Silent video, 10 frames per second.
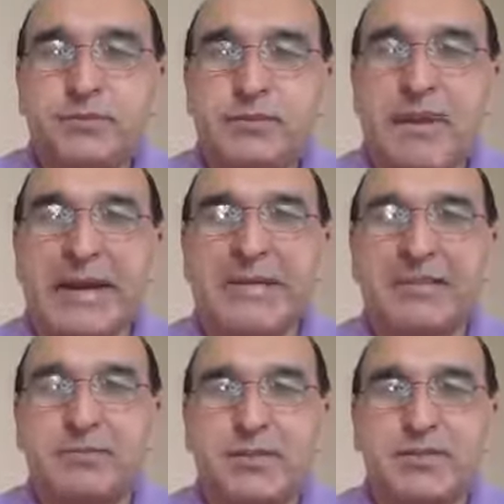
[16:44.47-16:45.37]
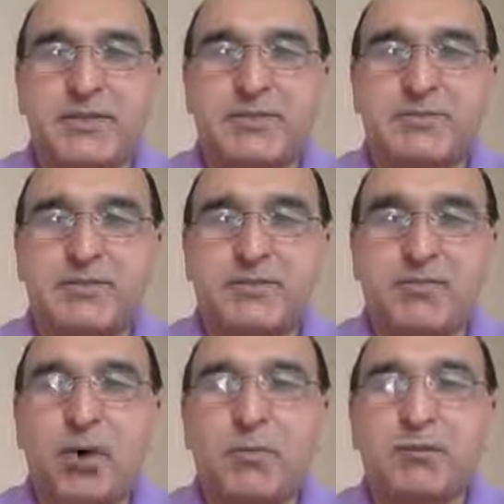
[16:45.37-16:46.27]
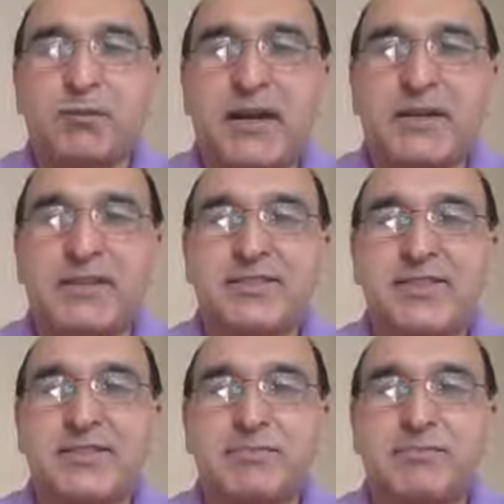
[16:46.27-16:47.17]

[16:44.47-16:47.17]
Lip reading: Practical person. Muhammad Usman Khan says